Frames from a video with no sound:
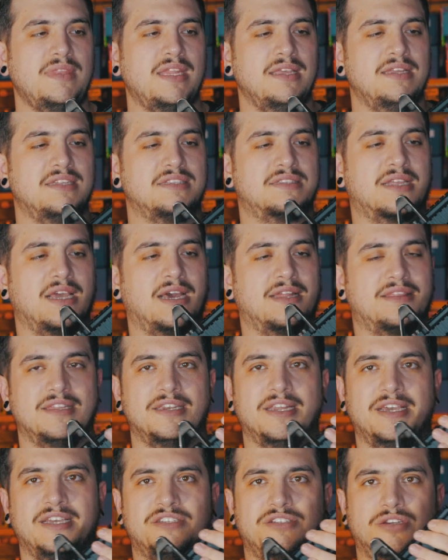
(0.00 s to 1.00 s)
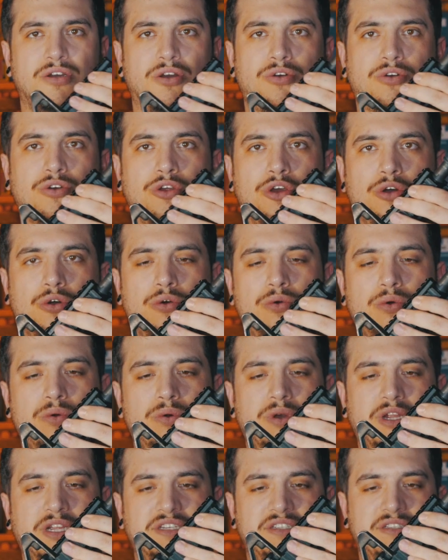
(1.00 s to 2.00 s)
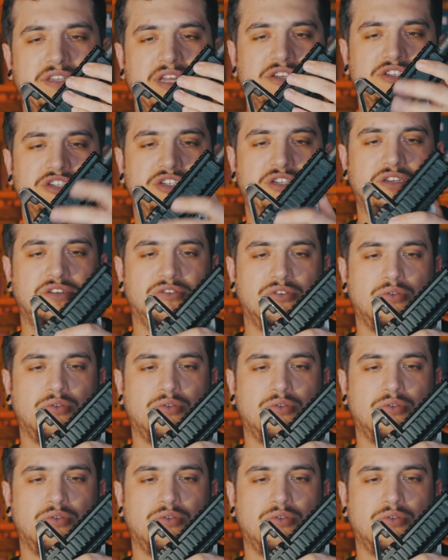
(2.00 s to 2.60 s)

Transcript: it's got the nice ergo extension,